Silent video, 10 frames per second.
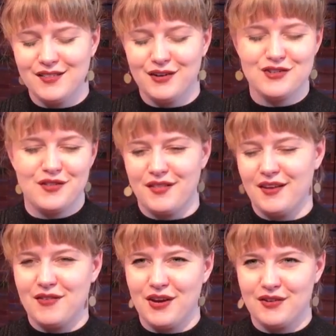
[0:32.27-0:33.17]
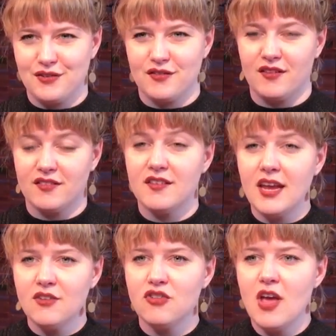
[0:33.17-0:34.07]
larger than life characters on
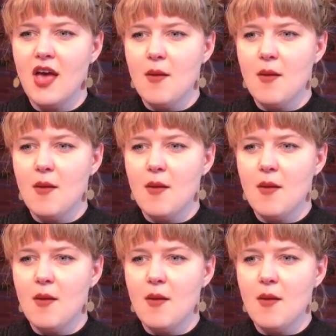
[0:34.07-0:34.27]
stage,